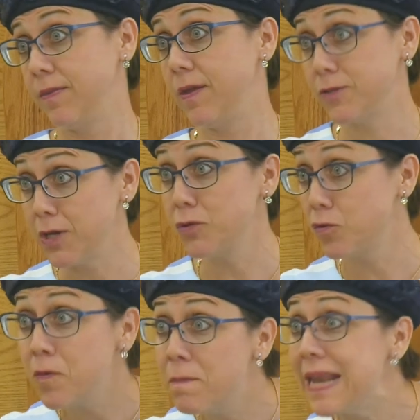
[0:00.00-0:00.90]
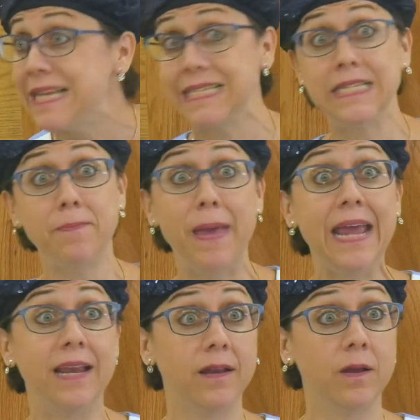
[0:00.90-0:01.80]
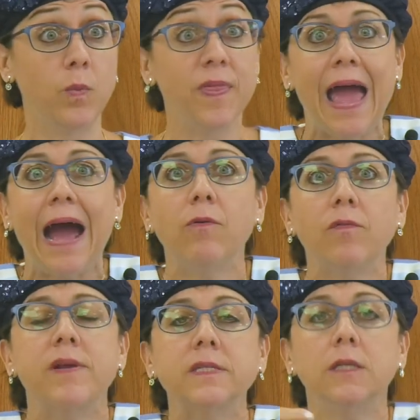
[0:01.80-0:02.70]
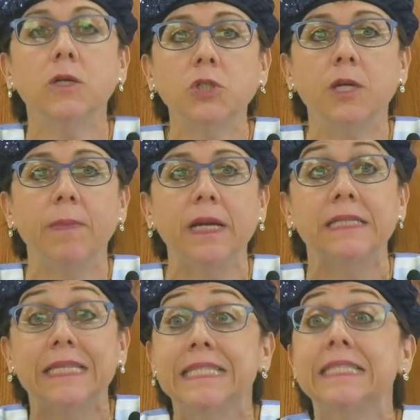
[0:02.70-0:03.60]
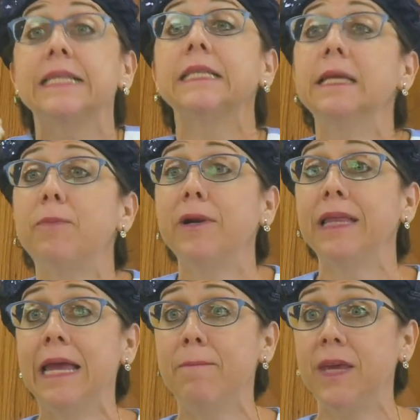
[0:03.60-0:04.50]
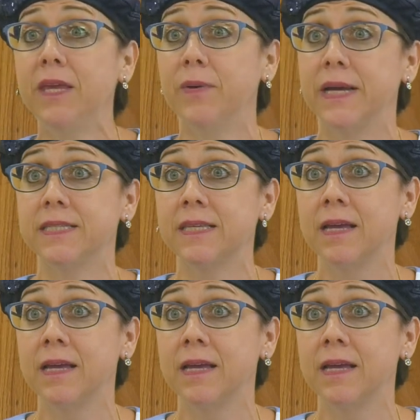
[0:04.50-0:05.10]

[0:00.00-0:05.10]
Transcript: there's a tremendous debate without resolution because it's deliberately ambiguous.